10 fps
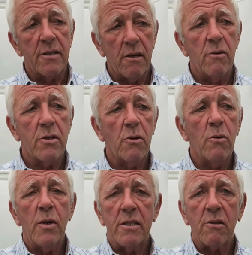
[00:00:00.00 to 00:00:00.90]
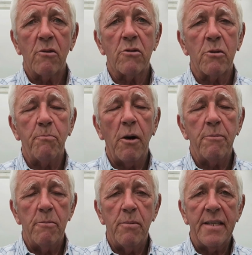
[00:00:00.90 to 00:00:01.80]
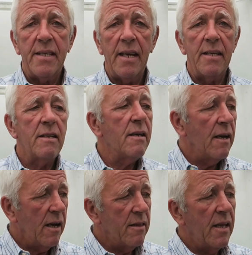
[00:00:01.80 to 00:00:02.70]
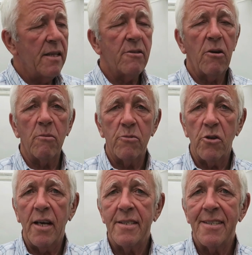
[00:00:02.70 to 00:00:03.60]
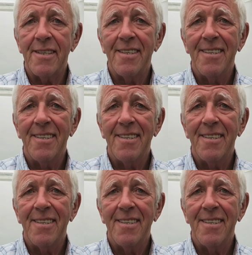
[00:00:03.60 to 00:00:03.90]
so it's always good to pop a bit in and then top dress.